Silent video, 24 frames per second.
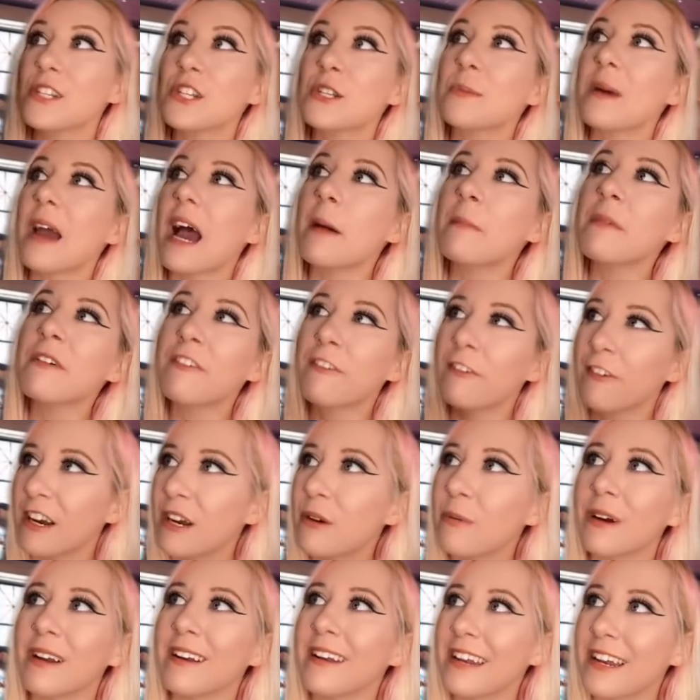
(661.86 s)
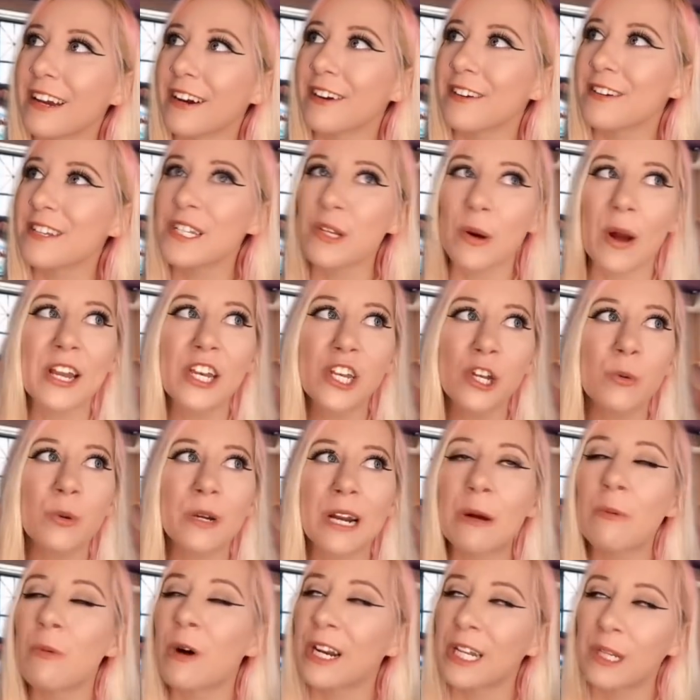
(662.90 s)
Excuse me, I'm a frequent here, so I
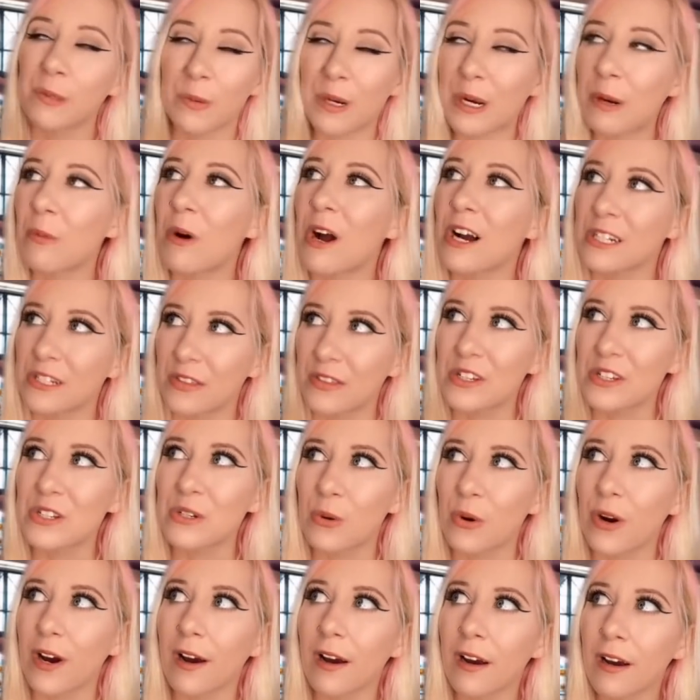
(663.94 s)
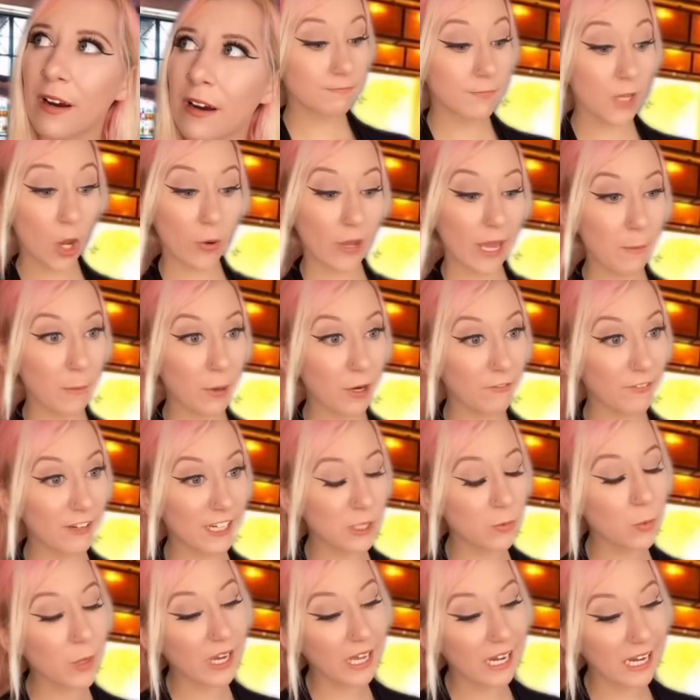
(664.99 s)
knew what I wanted when I walked in the door. Okay,
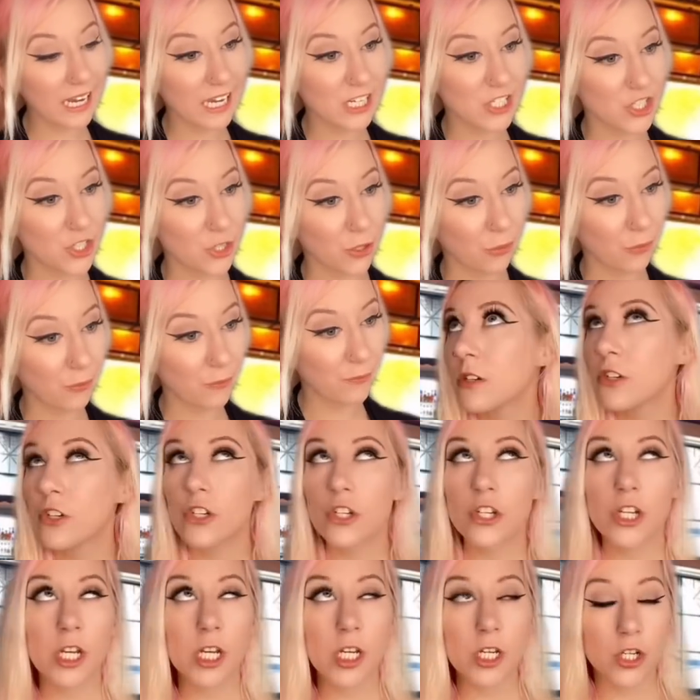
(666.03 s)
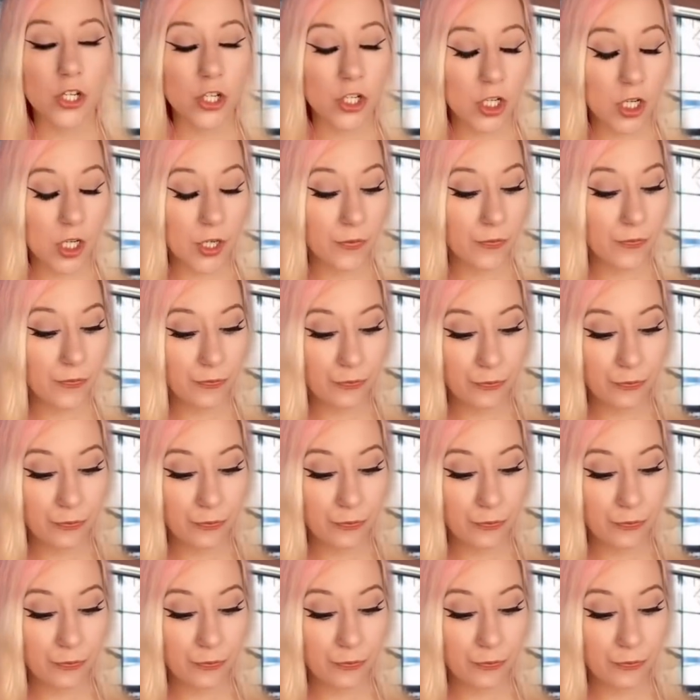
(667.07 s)
perfect, what can I get you? Sheesh.